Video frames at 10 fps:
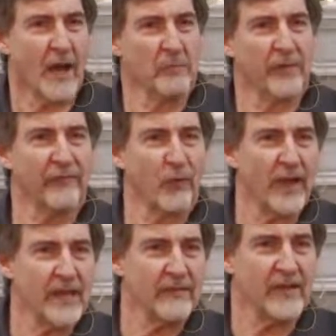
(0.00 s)
Before
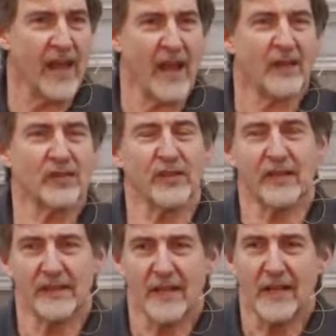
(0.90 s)
I even ask
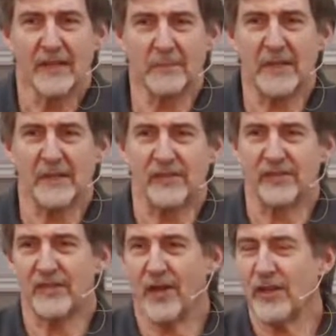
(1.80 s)
it, let me
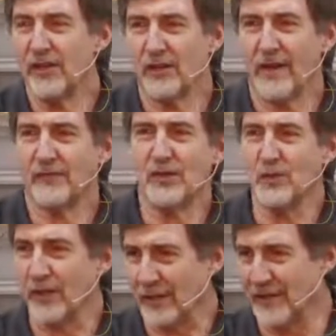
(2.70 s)
just tell you, you don't have to
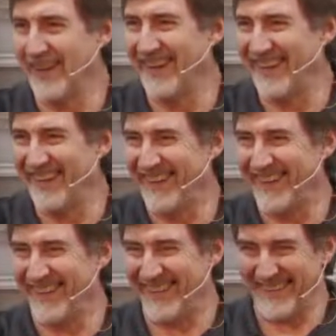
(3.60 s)
do this.
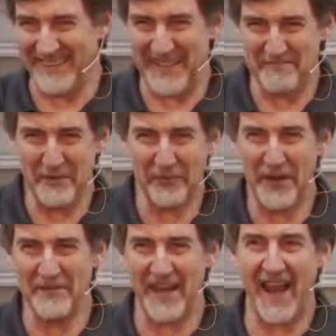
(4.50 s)
It's like before
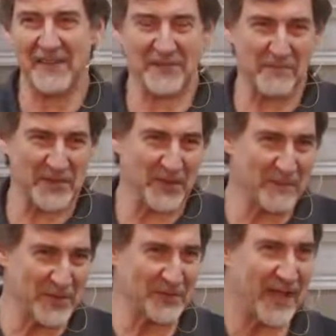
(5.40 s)
I even ask, I'm telling
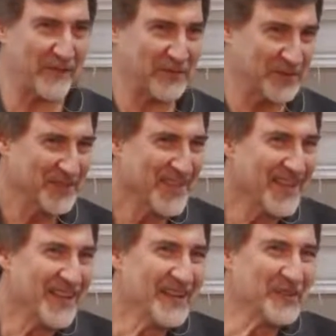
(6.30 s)
you don't have to.
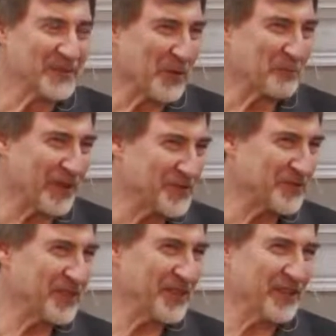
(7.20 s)
There's no
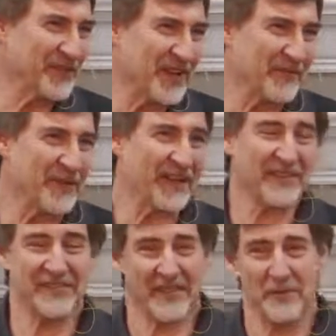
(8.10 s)
pressure here or whatever, and I
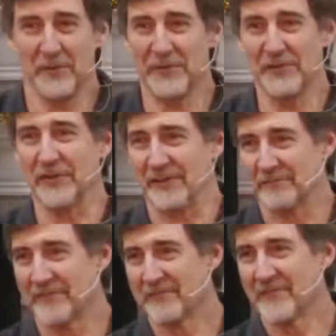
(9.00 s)
just say what we're doing.
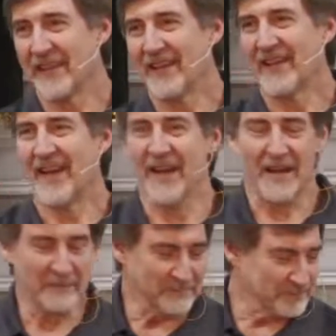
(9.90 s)

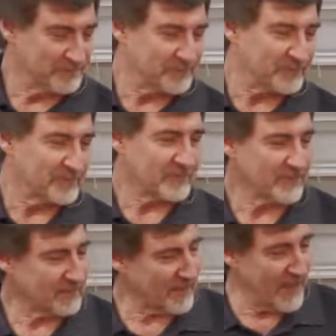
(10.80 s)
And
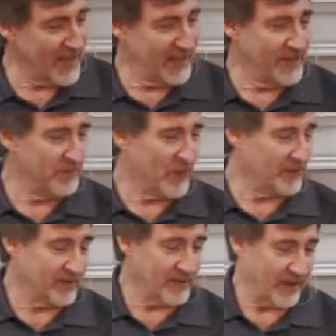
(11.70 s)
they've
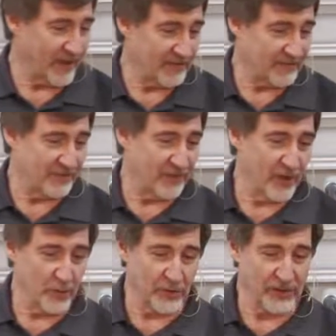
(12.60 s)
been
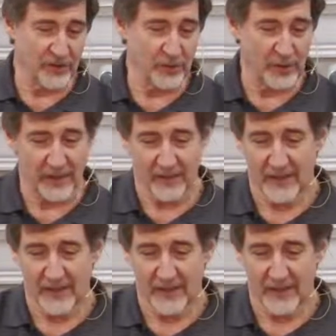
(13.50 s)
very willing to do it.